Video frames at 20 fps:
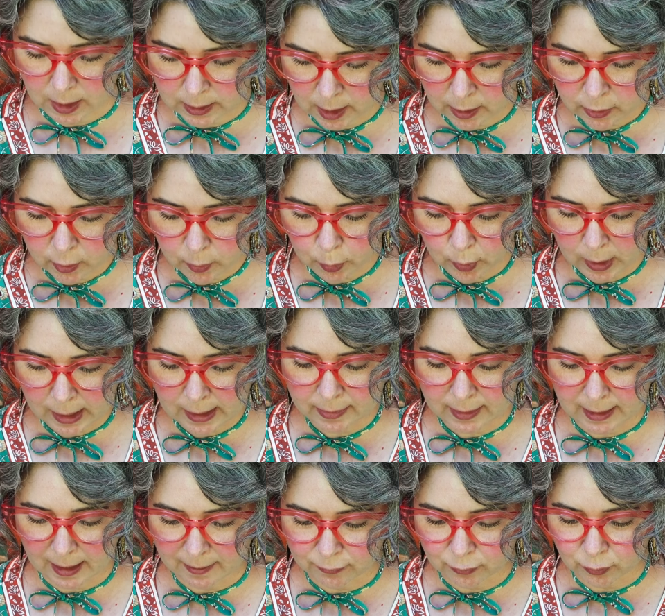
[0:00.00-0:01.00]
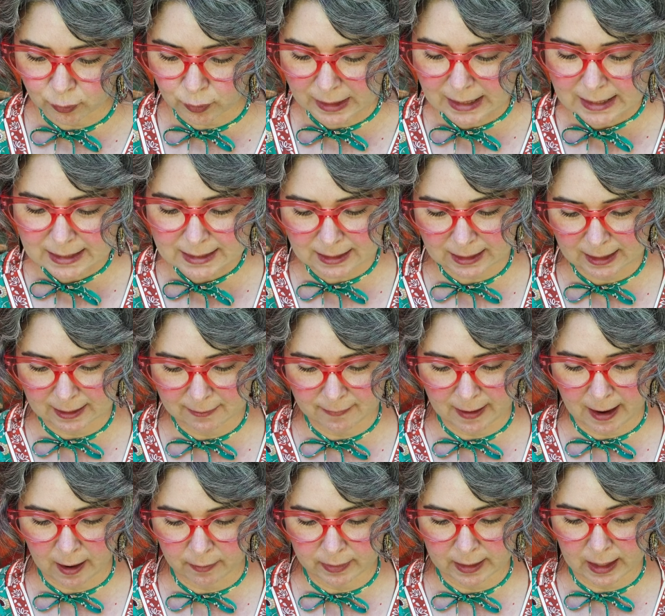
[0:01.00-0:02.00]
Another brand that I've recently
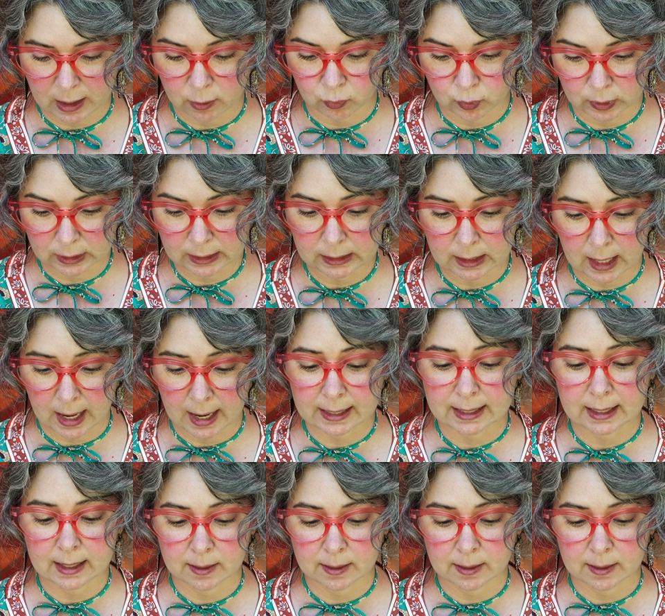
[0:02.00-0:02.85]
found that I really like,